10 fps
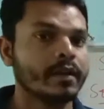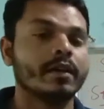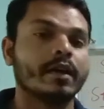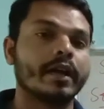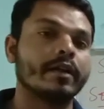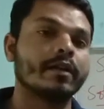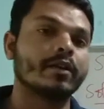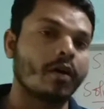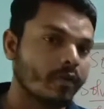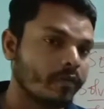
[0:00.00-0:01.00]
and
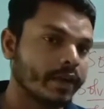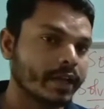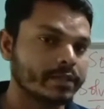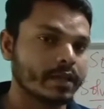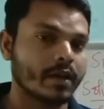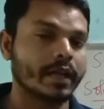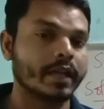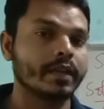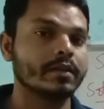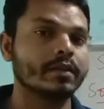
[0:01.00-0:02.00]
toluene as an
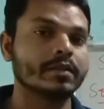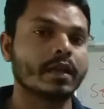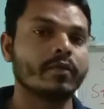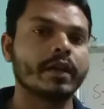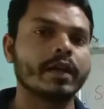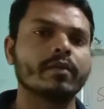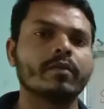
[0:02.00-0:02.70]
organic solvent,